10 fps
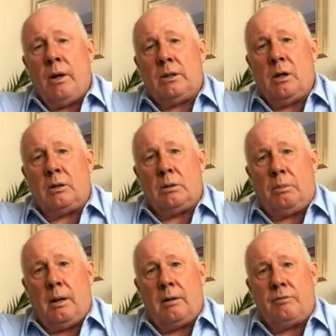went on
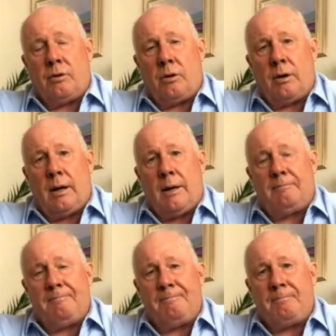to play
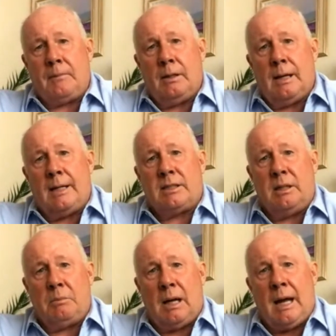for
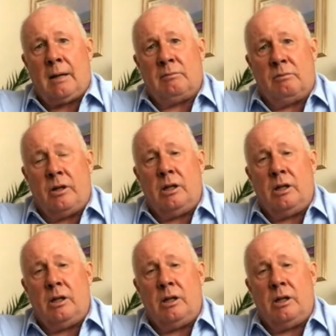AC Milan,